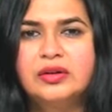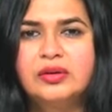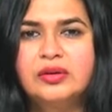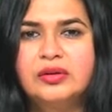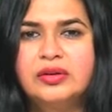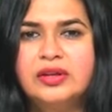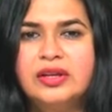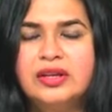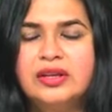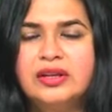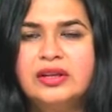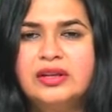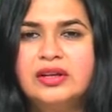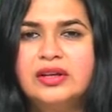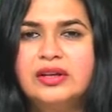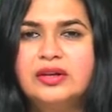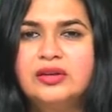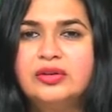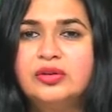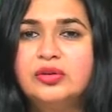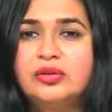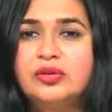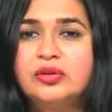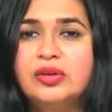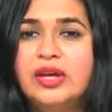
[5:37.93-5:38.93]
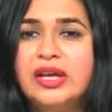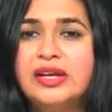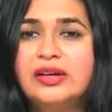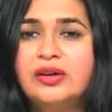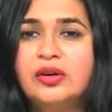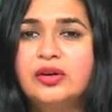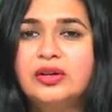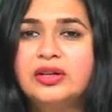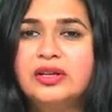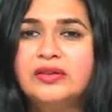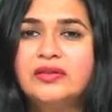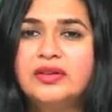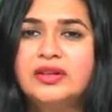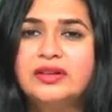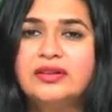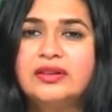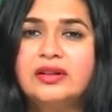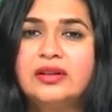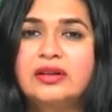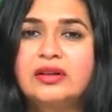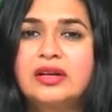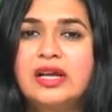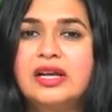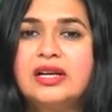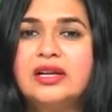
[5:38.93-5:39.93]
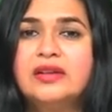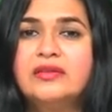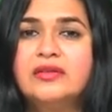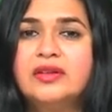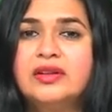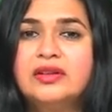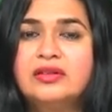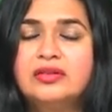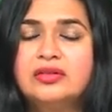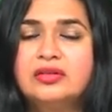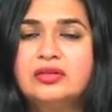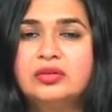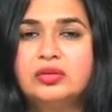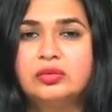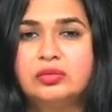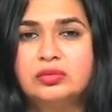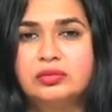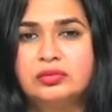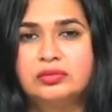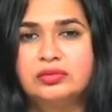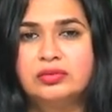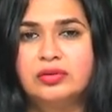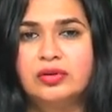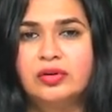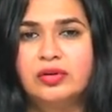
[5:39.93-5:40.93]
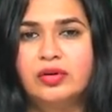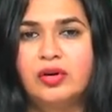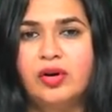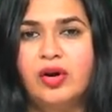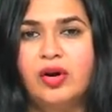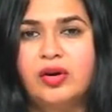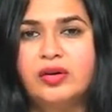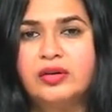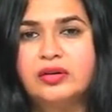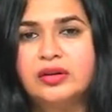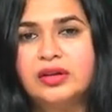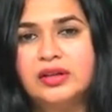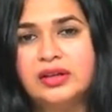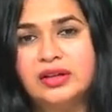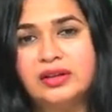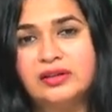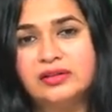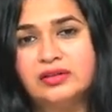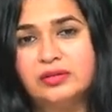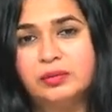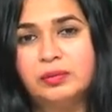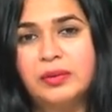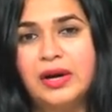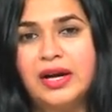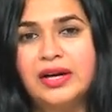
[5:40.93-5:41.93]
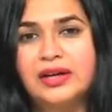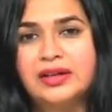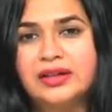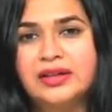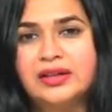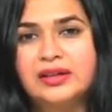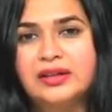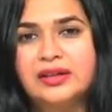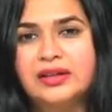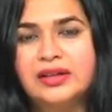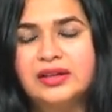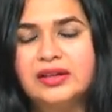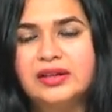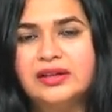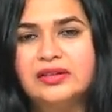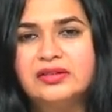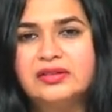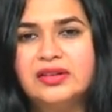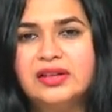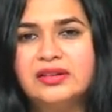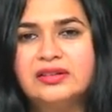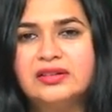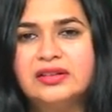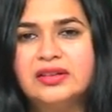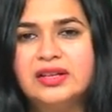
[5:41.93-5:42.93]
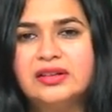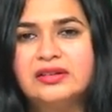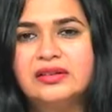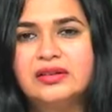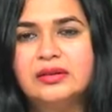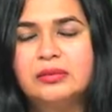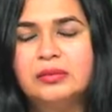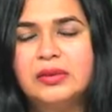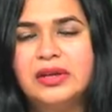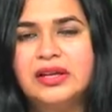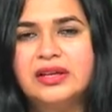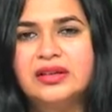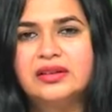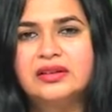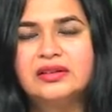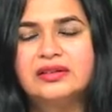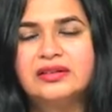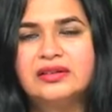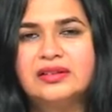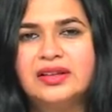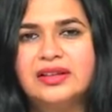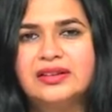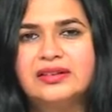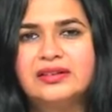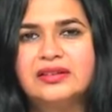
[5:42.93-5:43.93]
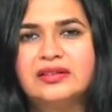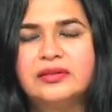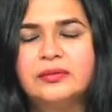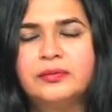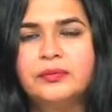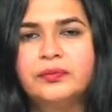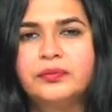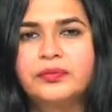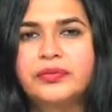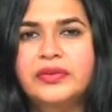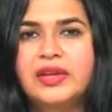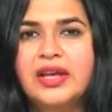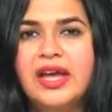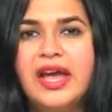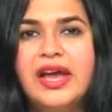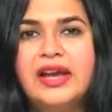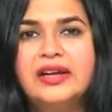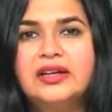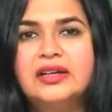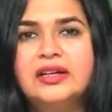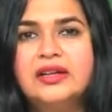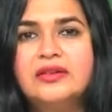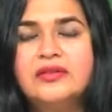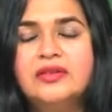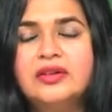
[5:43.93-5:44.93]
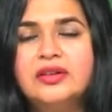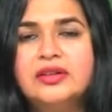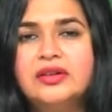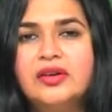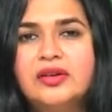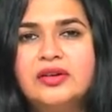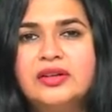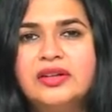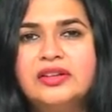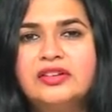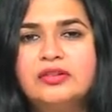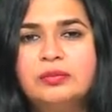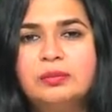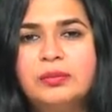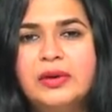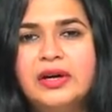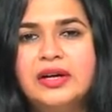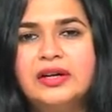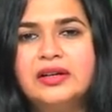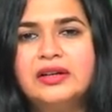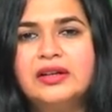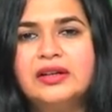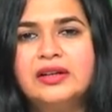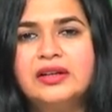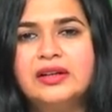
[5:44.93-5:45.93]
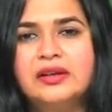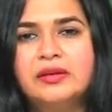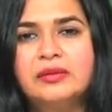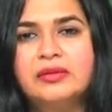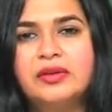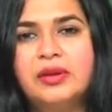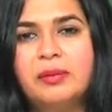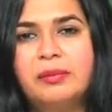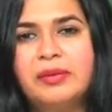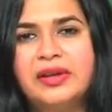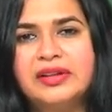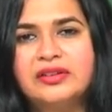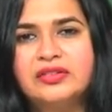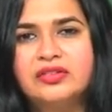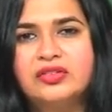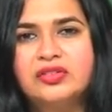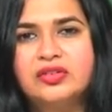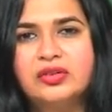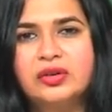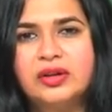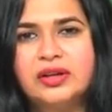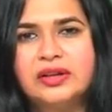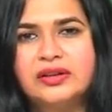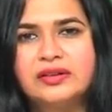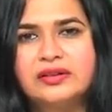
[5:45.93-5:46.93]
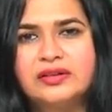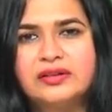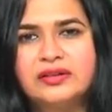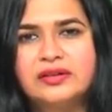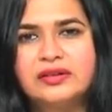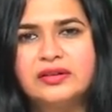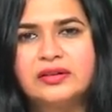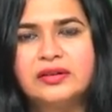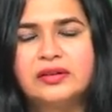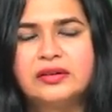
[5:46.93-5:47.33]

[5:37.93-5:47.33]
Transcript: Okay? You cannot even say relevance to on his part, it just does not make sense. Endeavor on his part, the best choice.